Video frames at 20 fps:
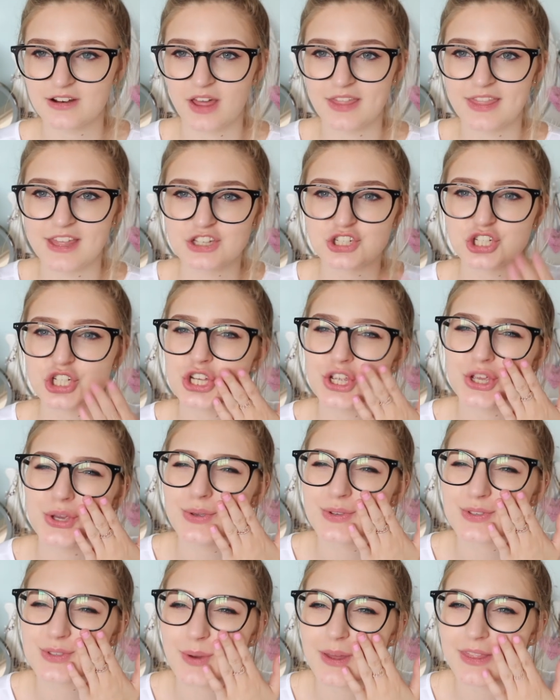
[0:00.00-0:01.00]
like they
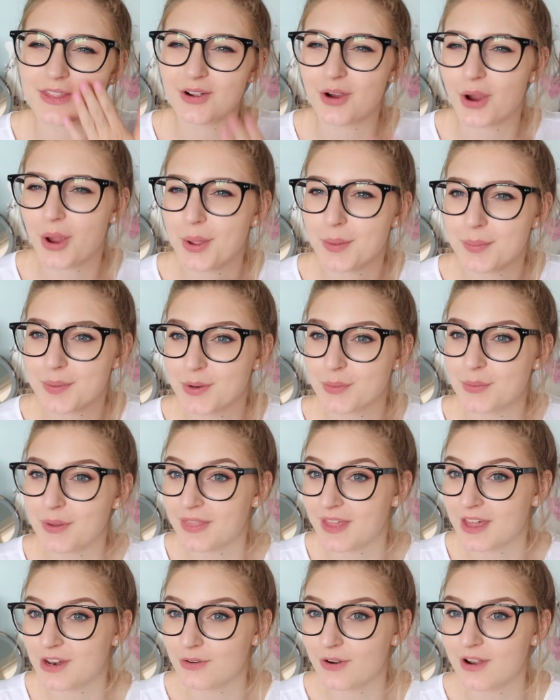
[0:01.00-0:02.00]
choose when they're open and
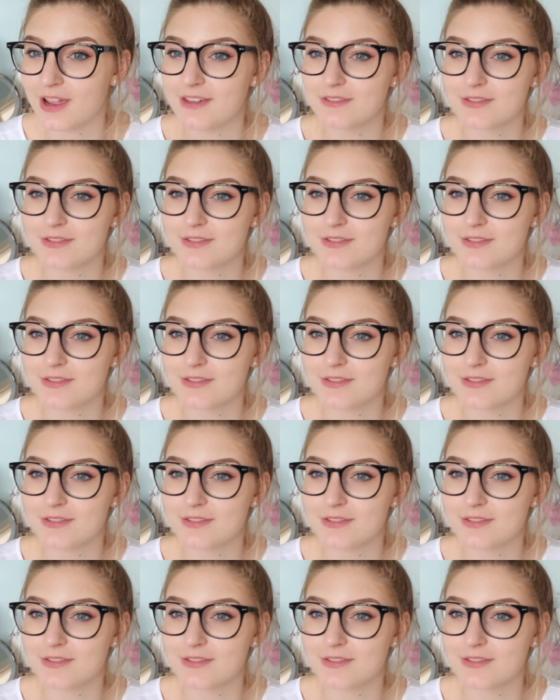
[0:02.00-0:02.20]
when they're not,